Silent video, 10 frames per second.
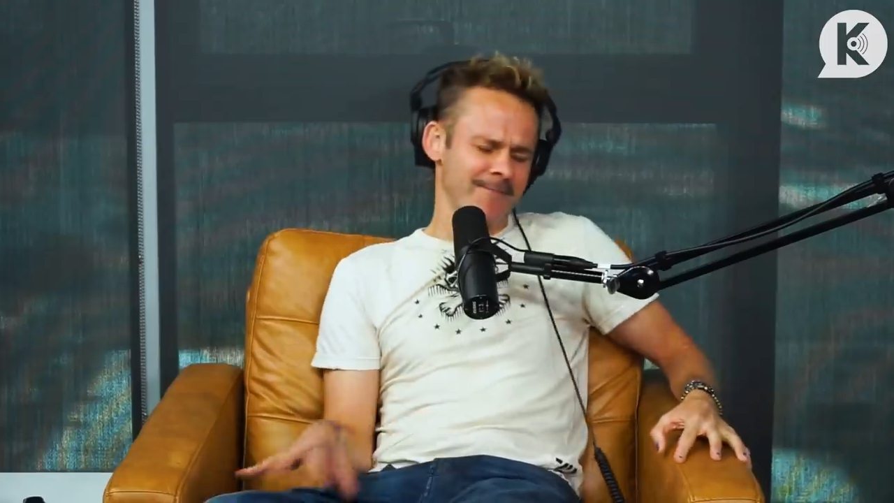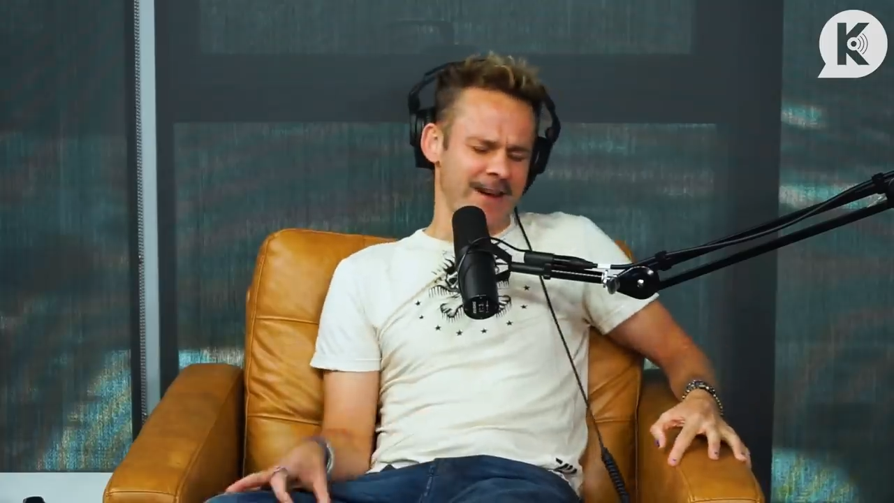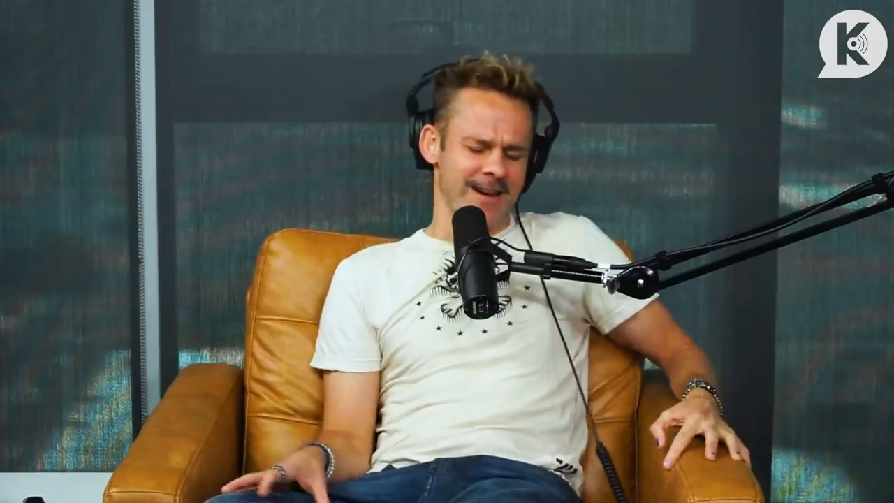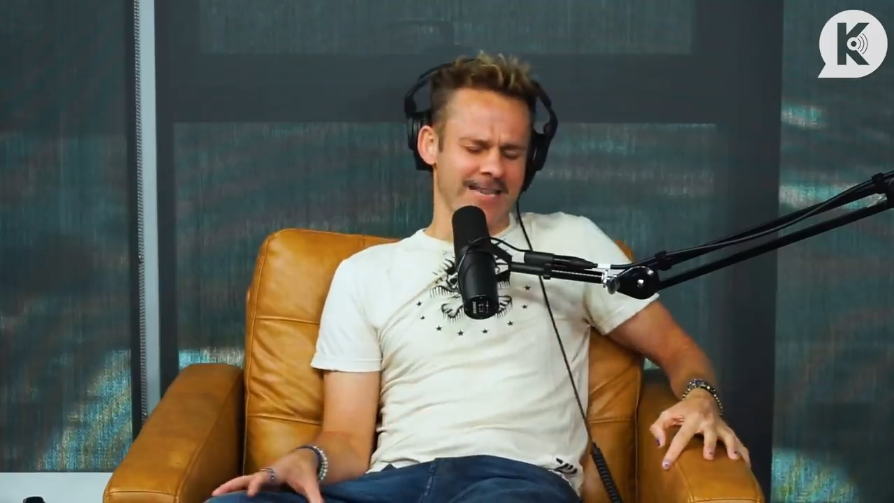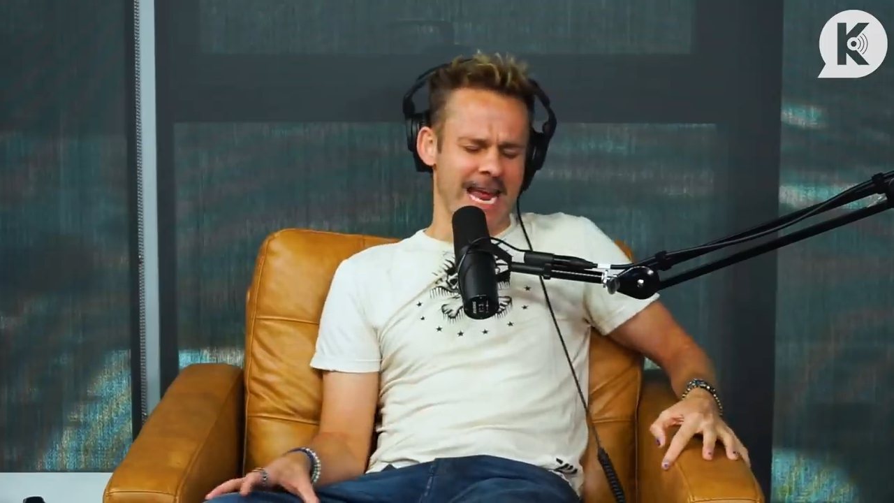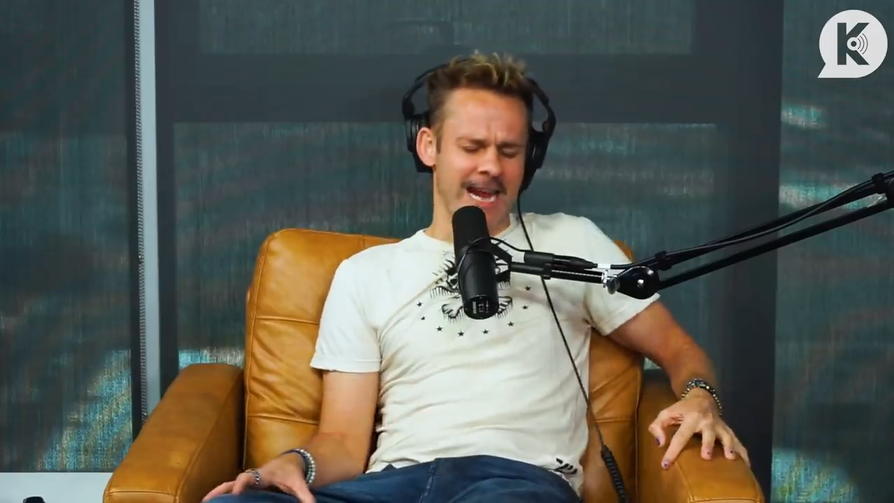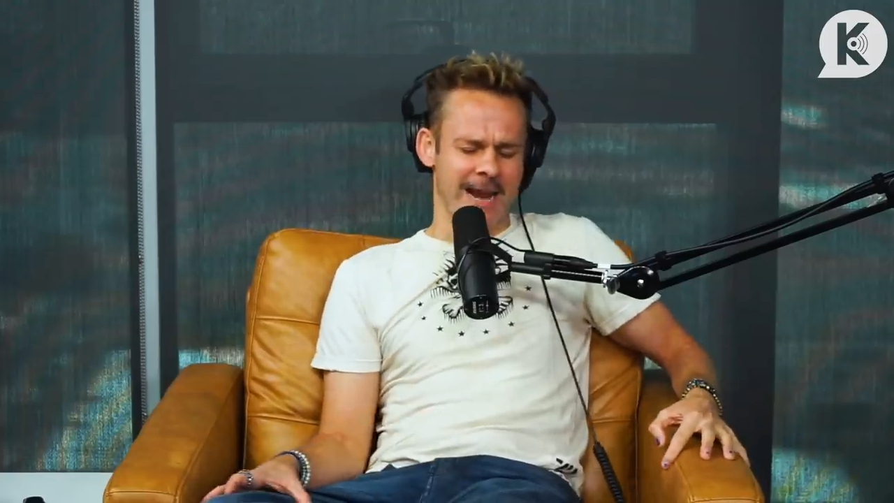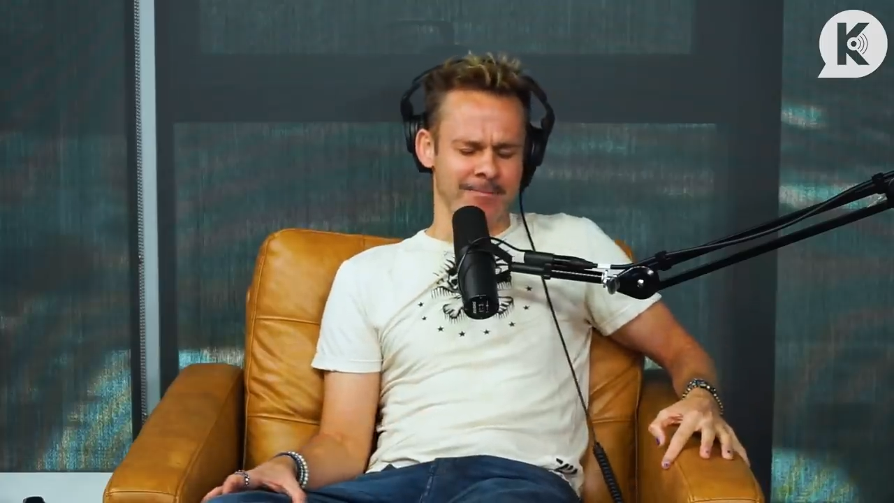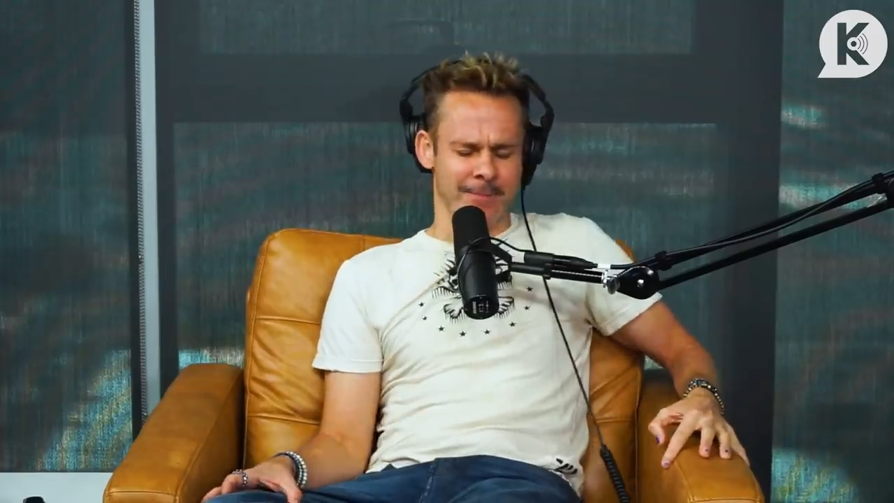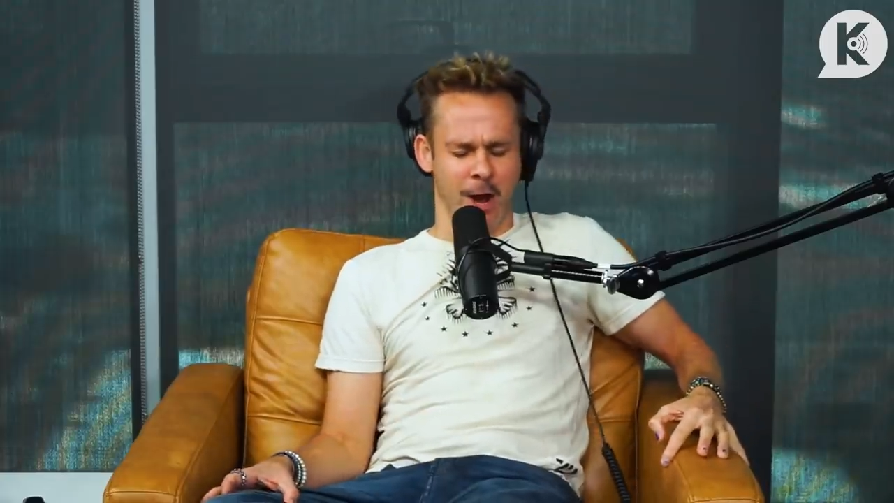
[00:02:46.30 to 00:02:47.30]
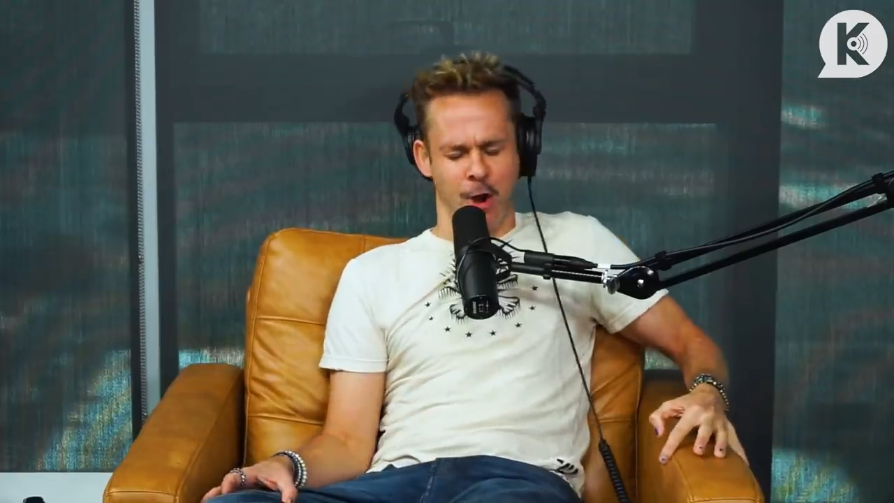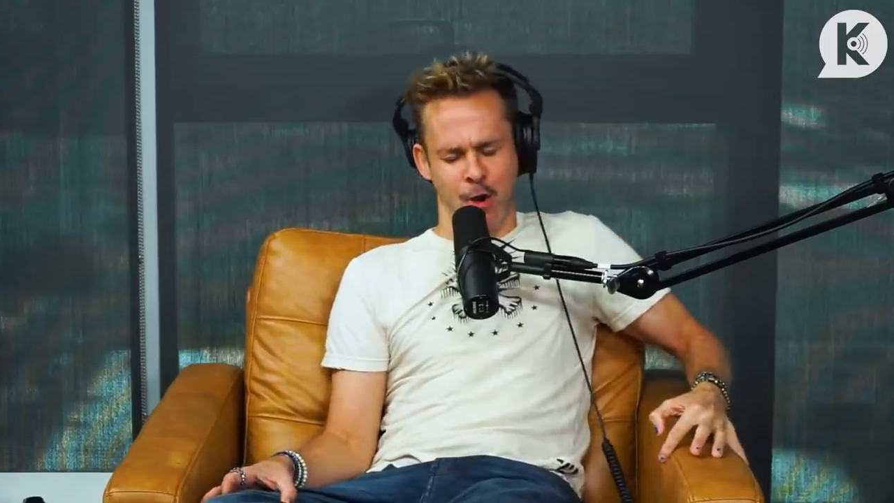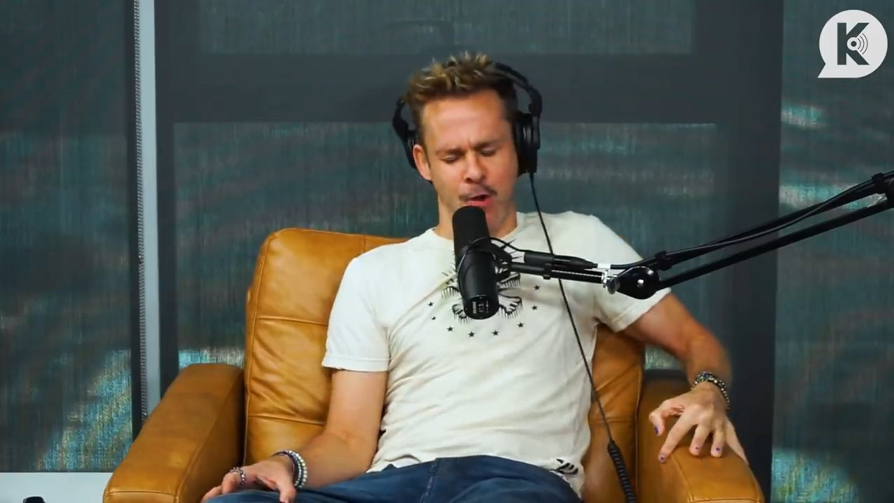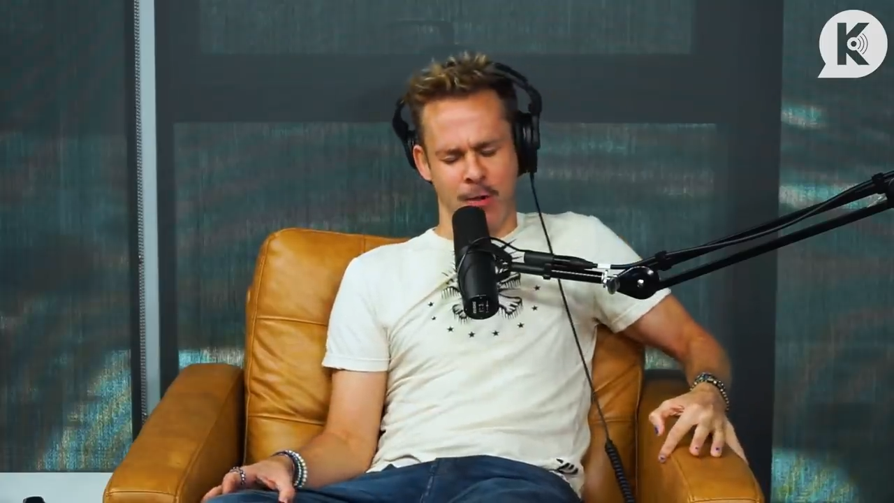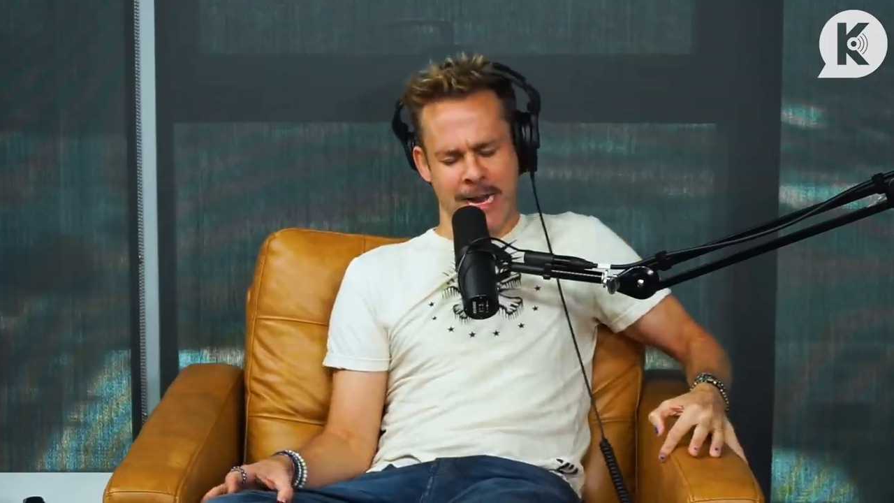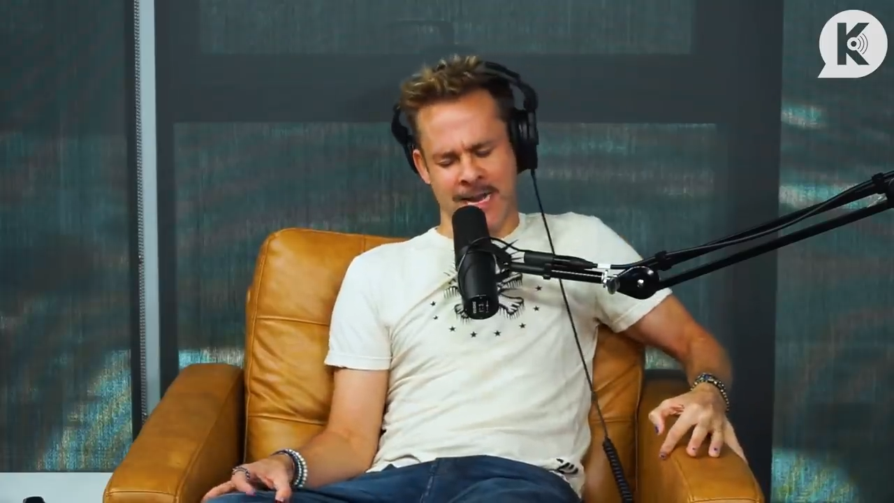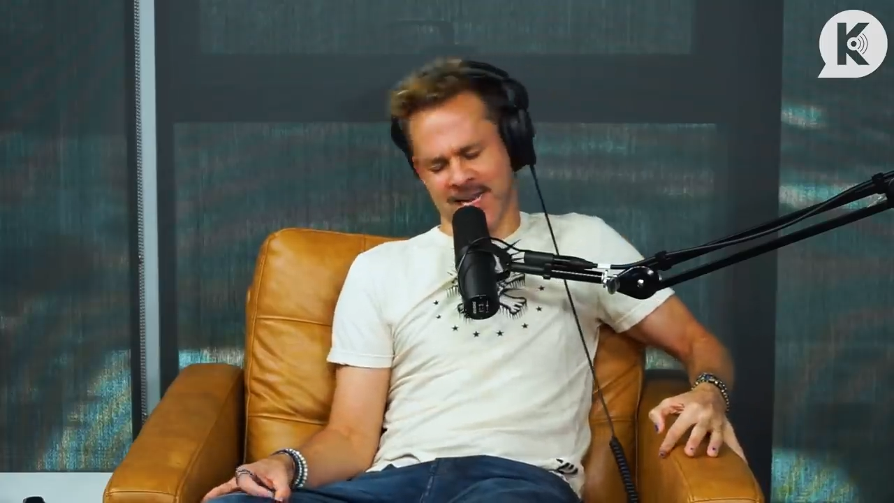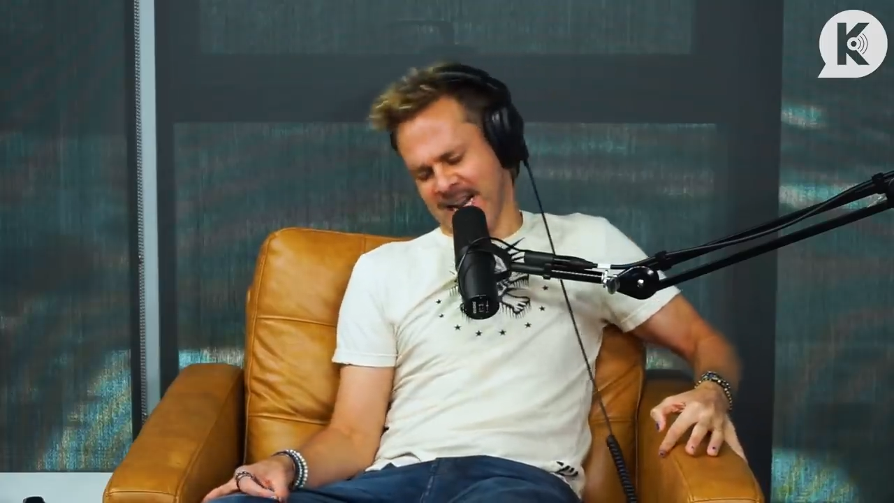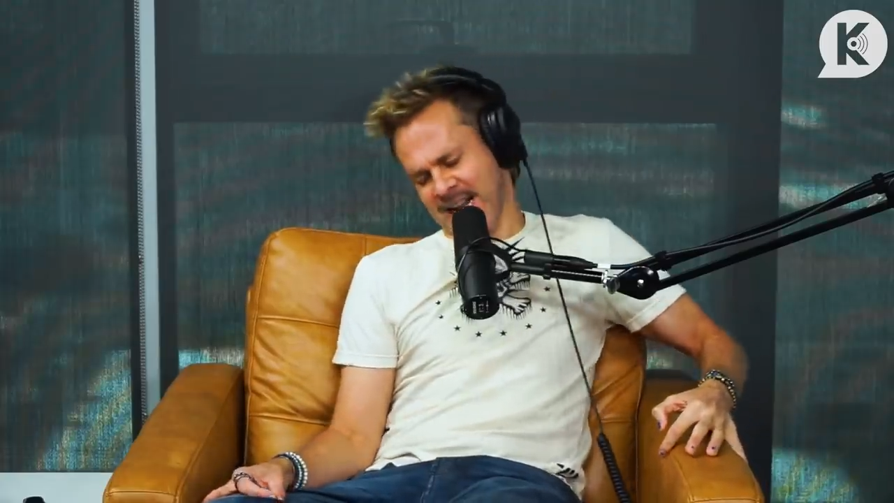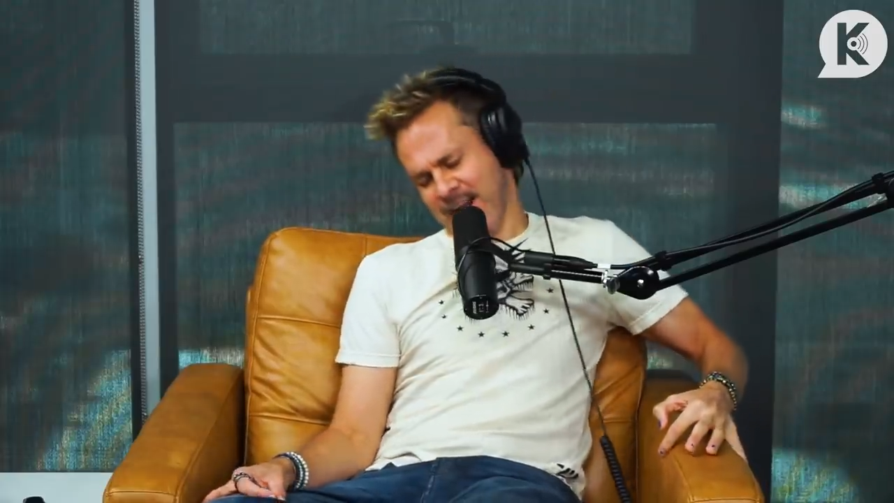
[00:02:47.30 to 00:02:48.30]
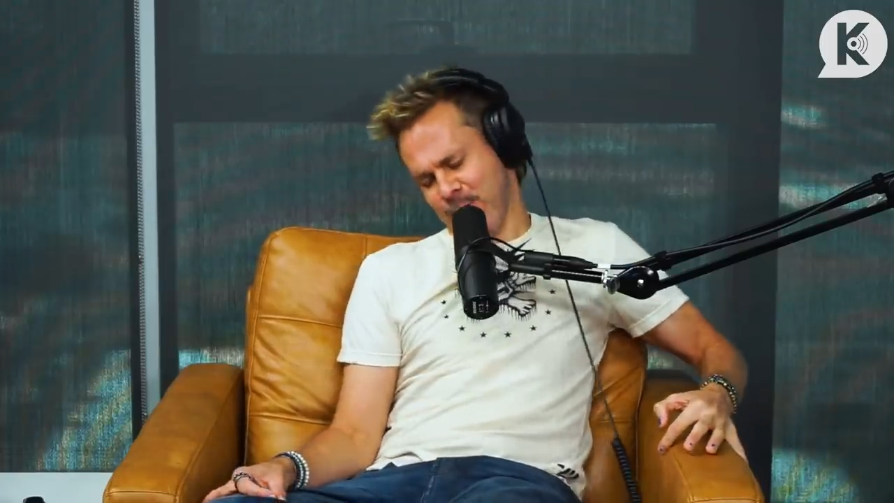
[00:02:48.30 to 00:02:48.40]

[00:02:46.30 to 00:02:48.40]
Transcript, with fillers: Feels like, like I'm going, going to